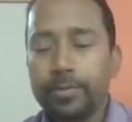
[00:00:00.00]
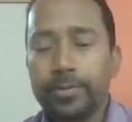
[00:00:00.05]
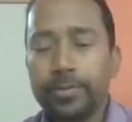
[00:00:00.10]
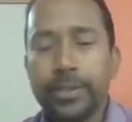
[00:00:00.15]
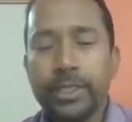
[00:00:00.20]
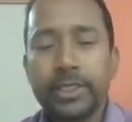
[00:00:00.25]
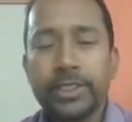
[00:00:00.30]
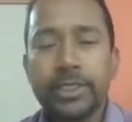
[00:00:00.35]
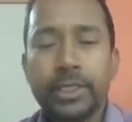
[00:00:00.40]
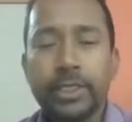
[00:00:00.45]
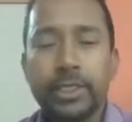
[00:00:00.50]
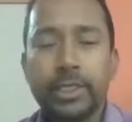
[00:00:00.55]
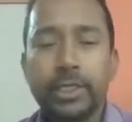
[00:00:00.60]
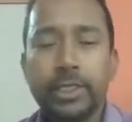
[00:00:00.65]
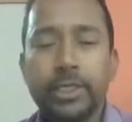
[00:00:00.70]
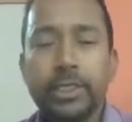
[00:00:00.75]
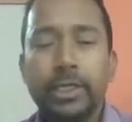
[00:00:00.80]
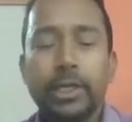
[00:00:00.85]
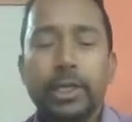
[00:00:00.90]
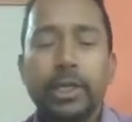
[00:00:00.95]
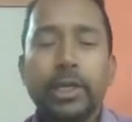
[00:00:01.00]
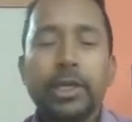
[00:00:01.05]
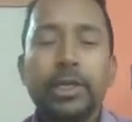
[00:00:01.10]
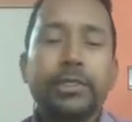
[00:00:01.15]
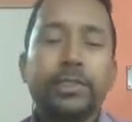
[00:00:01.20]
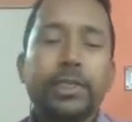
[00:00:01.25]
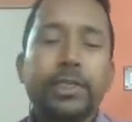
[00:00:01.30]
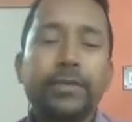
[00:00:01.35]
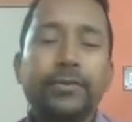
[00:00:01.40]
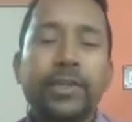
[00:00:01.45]
Press enter. It
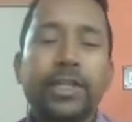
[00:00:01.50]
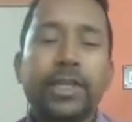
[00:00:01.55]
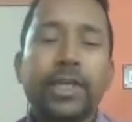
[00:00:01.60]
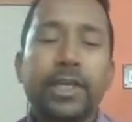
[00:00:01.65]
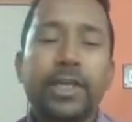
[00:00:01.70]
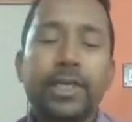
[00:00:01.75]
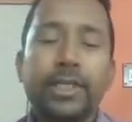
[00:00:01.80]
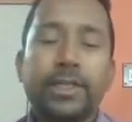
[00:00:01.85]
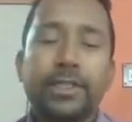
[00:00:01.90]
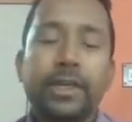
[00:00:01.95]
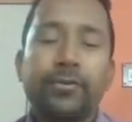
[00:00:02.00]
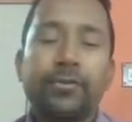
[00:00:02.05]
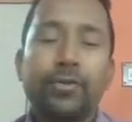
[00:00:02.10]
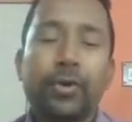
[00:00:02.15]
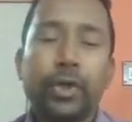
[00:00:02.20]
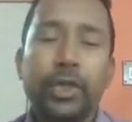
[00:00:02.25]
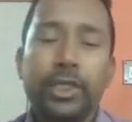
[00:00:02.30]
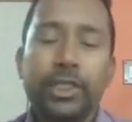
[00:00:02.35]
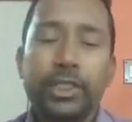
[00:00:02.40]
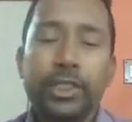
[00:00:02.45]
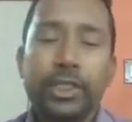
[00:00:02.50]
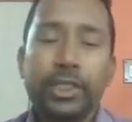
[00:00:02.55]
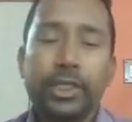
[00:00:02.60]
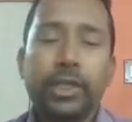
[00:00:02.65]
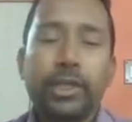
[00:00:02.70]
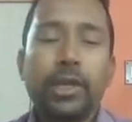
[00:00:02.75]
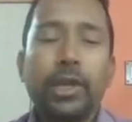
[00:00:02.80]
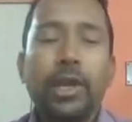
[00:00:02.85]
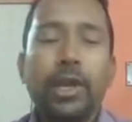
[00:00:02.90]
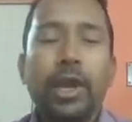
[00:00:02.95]
is giving the result 43.
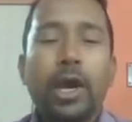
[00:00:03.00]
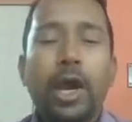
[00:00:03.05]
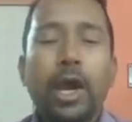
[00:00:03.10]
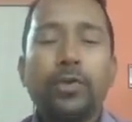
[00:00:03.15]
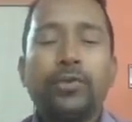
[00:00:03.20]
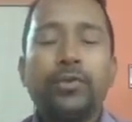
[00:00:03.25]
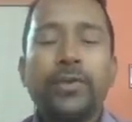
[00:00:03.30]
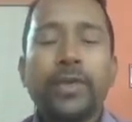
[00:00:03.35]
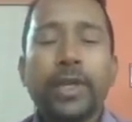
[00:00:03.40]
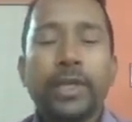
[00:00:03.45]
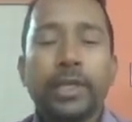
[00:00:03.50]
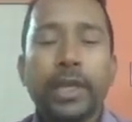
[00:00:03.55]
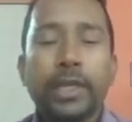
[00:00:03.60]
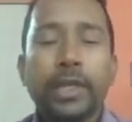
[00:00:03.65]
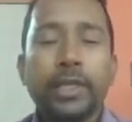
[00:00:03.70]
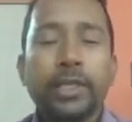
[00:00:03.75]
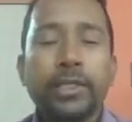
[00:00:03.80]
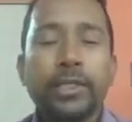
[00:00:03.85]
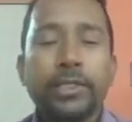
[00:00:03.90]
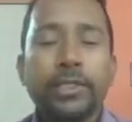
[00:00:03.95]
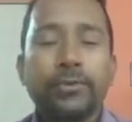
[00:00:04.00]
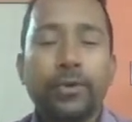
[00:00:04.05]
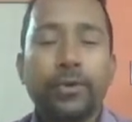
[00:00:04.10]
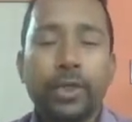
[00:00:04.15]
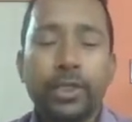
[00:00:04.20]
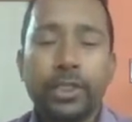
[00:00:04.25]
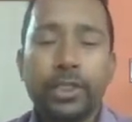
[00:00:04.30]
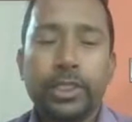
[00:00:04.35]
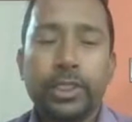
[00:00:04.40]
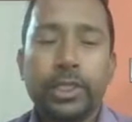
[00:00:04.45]
How we are getting this
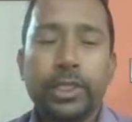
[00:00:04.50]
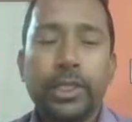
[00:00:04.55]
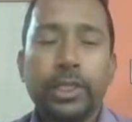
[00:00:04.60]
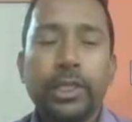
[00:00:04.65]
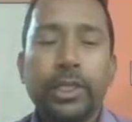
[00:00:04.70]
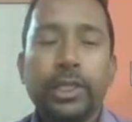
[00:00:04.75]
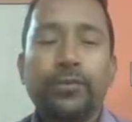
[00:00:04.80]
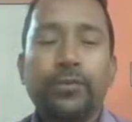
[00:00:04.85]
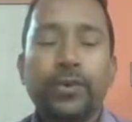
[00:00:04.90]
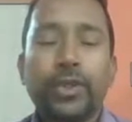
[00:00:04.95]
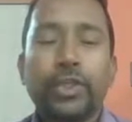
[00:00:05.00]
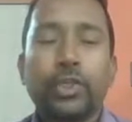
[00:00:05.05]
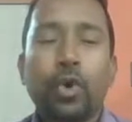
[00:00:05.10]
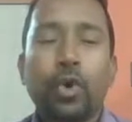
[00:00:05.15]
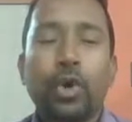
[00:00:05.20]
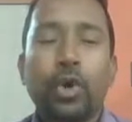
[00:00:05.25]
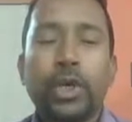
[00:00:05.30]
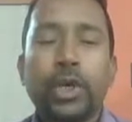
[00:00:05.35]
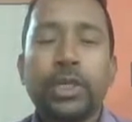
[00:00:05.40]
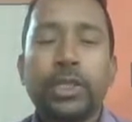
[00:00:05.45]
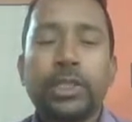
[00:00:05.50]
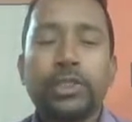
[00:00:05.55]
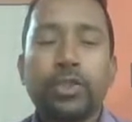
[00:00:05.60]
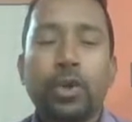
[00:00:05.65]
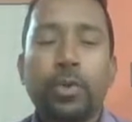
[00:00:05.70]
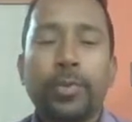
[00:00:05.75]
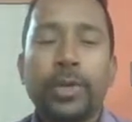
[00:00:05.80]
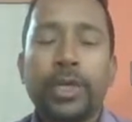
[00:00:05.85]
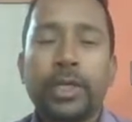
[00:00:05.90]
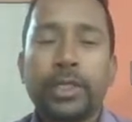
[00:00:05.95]
43? In which order these
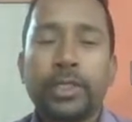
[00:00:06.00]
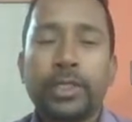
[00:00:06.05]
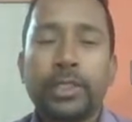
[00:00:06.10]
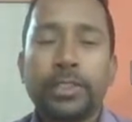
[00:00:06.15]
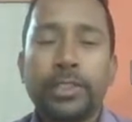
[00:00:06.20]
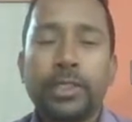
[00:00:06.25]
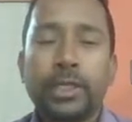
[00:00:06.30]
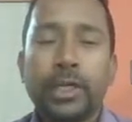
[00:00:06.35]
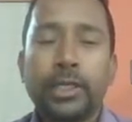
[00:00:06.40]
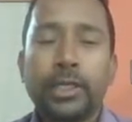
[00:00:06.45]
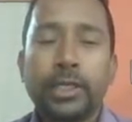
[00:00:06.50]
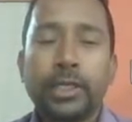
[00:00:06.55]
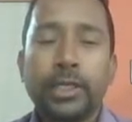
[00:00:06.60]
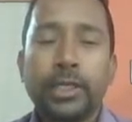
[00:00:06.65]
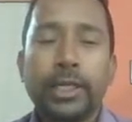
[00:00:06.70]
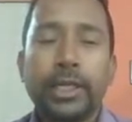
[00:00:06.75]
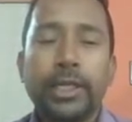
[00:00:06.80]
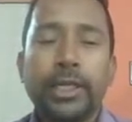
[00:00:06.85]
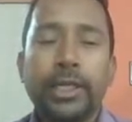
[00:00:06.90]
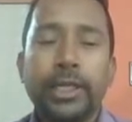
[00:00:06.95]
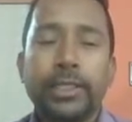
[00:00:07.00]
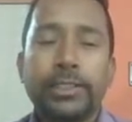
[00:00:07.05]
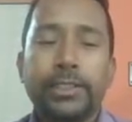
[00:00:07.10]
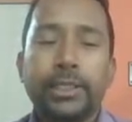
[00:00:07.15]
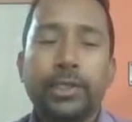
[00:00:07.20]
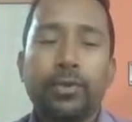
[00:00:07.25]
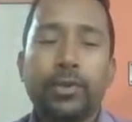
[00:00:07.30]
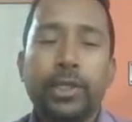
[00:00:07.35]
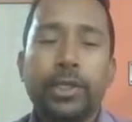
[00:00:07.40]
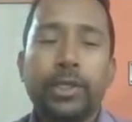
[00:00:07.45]
operators are getting
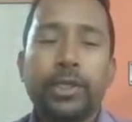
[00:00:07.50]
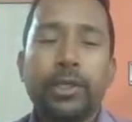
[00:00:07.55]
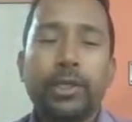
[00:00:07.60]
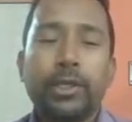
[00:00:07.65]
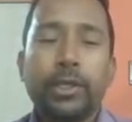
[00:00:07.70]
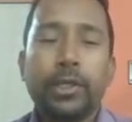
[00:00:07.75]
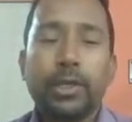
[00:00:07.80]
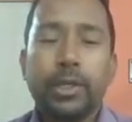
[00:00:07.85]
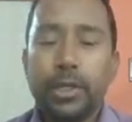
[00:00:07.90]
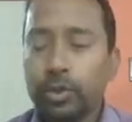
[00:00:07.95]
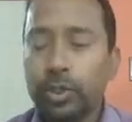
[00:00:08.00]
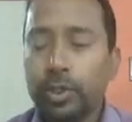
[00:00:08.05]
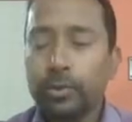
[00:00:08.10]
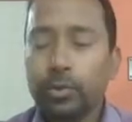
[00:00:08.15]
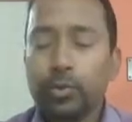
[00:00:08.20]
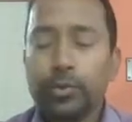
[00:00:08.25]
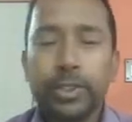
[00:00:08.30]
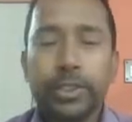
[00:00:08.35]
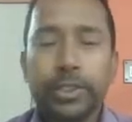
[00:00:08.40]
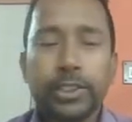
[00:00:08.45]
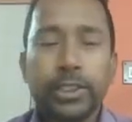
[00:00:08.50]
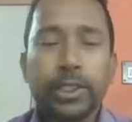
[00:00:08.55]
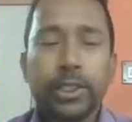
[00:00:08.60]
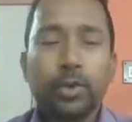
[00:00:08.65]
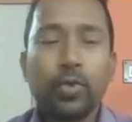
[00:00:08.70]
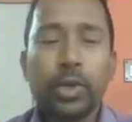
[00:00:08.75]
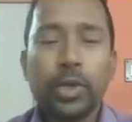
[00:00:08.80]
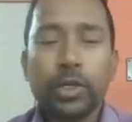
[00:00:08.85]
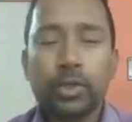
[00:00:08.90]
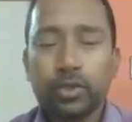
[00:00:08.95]
executed? So remove this
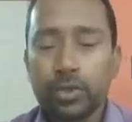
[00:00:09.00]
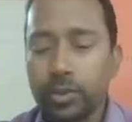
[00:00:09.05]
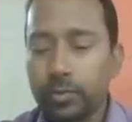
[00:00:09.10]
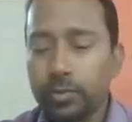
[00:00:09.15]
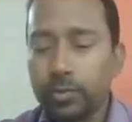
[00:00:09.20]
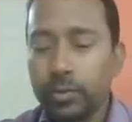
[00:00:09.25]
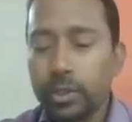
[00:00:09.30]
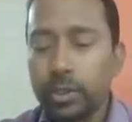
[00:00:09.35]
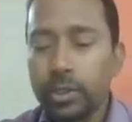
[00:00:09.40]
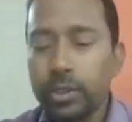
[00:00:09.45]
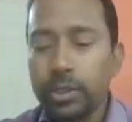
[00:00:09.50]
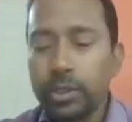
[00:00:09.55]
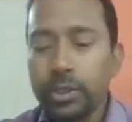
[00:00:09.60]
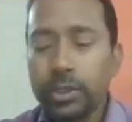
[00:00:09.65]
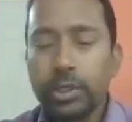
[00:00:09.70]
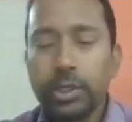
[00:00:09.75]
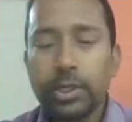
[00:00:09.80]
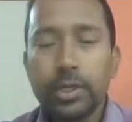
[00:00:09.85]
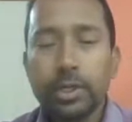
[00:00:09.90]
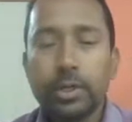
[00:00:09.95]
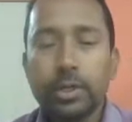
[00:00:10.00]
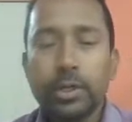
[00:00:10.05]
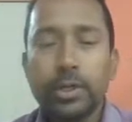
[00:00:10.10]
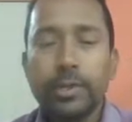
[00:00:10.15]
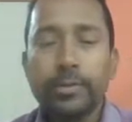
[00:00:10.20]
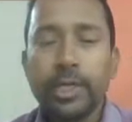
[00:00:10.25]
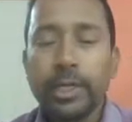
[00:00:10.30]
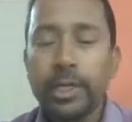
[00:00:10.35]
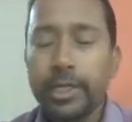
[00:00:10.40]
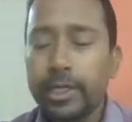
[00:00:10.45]
equal to symbol. It will
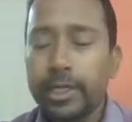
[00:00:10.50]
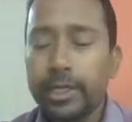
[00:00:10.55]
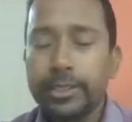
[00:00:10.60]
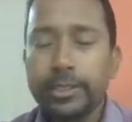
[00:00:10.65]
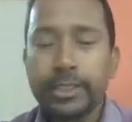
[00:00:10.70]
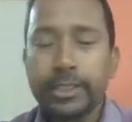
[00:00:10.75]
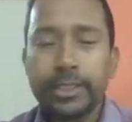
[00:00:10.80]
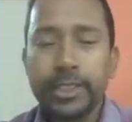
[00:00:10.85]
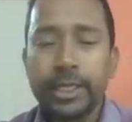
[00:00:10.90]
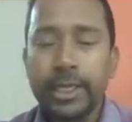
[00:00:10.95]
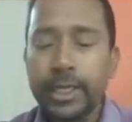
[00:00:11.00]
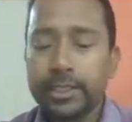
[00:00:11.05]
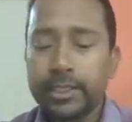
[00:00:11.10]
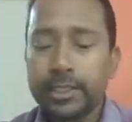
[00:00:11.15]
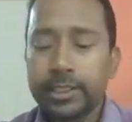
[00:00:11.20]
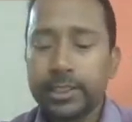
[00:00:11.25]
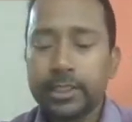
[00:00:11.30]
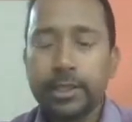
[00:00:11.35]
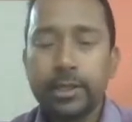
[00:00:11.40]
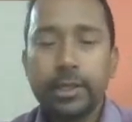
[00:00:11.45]
remain here as a text.